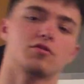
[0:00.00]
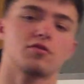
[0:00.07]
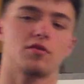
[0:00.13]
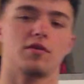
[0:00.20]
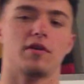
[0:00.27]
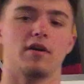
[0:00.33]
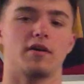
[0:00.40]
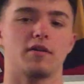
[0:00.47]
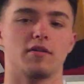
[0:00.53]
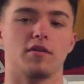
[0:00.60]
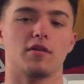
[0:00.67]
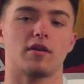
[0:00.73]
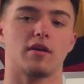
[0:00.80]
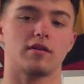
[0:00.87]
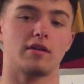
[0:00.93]
Just go ahead and
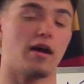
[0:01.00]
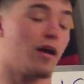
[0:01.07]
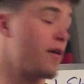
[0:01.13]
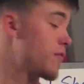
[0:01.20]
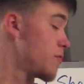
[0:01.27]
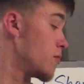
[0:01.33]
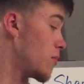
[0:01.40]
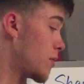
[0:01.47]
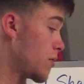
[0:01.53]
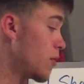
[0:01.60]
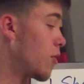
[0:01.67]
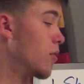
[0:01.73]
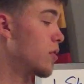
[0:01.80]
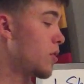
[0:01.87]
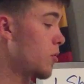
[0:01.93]
look at that if you want to
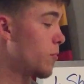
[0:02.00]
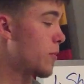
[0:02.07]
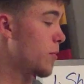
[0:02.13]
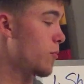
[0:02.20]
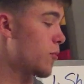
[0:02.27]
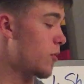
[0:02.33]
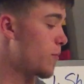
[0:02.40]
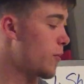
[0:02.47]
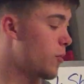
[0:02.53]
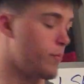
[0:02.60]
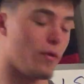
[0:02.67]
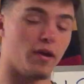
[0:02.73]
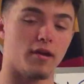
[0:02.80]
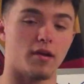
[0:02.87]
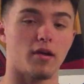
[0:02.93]
know a little bit more
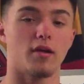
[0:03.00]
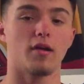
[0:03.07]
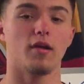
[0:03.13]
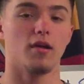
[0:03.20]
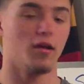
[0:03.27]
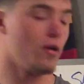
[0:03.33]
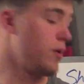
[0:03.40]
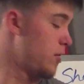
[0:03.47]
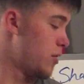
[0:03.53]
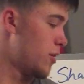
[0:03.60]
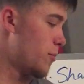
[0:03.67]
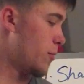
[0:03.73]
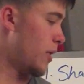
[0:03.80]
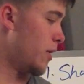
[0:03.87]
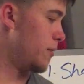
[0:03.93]
about Beta.
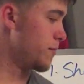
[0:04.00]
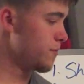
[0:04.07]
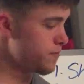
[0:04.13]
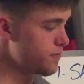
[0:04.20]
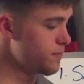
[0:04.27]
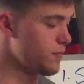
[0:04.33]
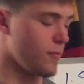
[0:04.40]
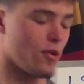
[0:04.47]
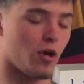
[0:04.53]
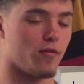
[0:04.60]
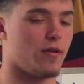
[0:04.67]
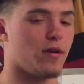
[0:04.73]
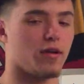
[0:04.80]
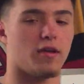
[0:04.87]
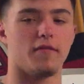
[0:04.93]
But
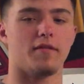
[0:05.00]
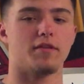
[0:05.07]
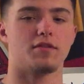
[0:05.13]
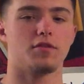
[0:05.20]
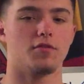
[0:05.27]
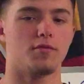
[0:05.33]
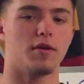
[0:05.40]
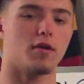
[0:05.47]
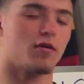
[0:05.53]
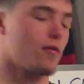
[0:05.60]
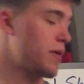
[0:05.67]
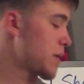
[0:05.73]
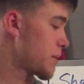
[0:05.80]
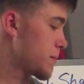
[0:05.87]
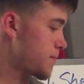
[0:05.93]
I'll give it to you real
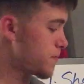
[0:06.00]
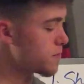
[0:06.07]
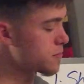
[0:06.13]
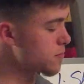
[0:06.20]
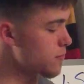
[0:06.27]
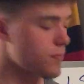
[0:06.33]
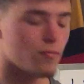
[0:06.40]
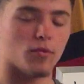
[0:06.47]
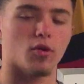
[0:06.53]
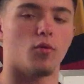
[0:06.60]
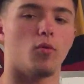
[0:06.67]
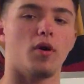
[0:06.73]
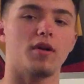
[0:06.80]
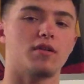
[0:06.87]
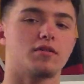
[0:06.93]
quick.
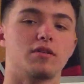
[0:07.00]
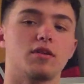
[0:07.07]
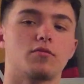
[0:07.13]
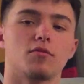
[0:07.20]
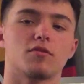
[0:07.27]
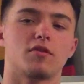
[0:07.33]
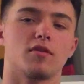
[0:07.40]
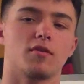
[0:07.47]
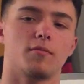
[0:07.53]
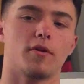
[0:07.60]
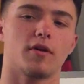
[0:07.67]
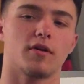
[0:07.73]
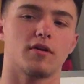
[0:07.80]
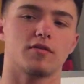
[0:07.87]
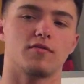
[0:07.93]
1 is equal to the
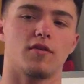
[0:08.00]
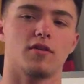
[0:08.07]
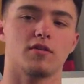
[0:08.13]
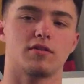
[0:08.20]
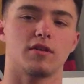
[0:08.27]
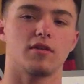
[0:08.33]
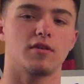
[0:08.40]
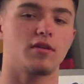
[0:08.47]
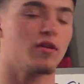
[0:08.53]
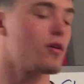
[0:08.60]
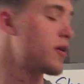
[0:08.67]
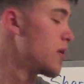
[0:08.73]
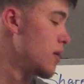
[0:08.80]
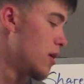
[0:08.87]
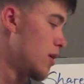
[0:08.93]
market's
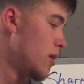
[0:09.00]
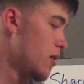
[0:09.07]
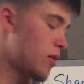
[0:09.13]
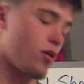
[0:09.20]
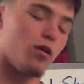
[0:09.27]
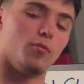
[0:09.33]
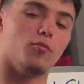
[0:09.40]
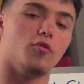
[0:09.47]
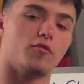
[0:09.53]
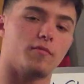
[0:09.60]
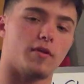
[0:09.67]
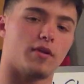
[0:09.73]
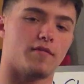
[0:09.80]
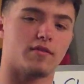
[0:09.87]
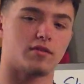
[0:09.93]
volatility or
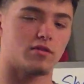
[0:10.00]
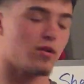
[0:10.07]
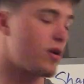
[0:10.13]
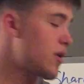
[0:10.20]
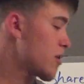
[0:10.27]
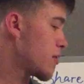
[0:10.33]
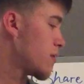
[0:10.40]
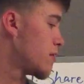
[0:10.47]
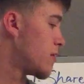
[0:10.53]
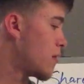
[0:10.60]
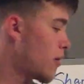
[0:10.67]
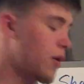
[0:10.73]
movement of the stock.